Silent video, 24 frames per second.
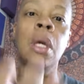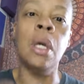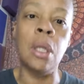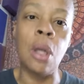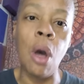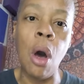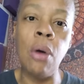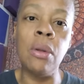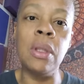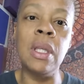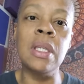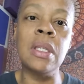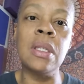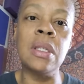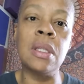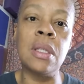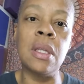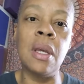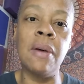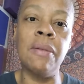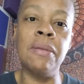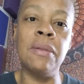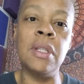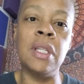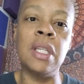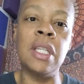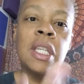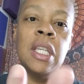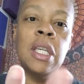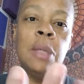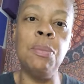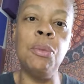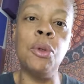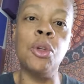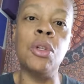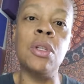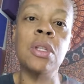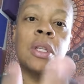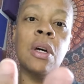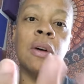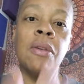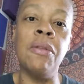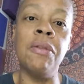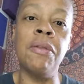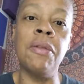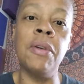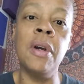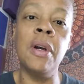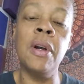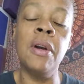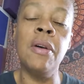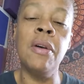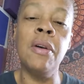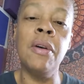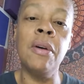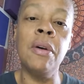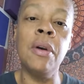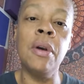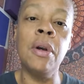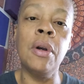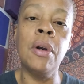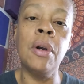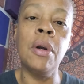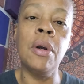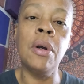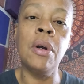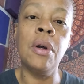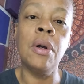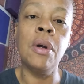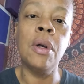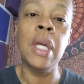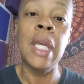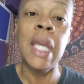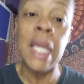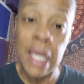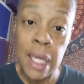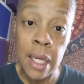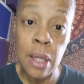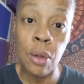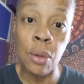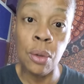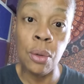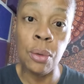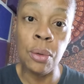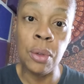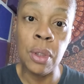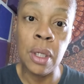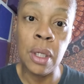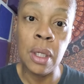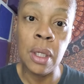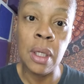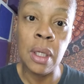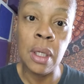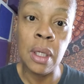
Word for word: and all this stuff to keep yourself healed